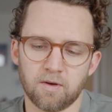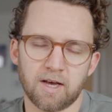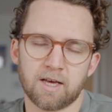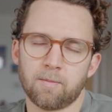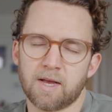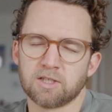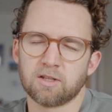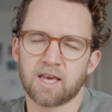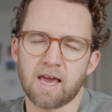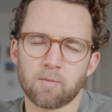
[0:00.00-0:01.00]
I can imagine
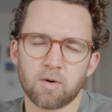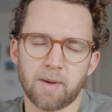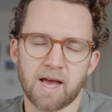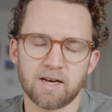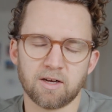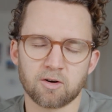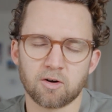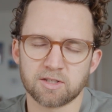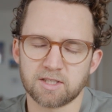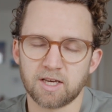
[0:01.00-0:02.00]
the camera panning
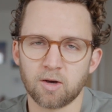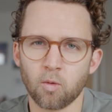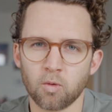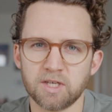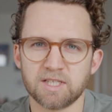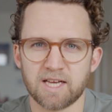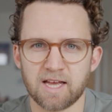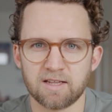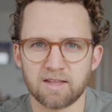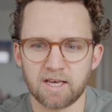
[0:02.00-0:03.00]
across, seeing all these
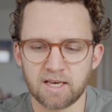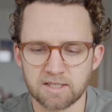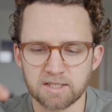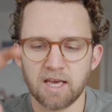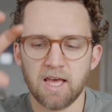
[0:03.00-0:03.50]
standard things,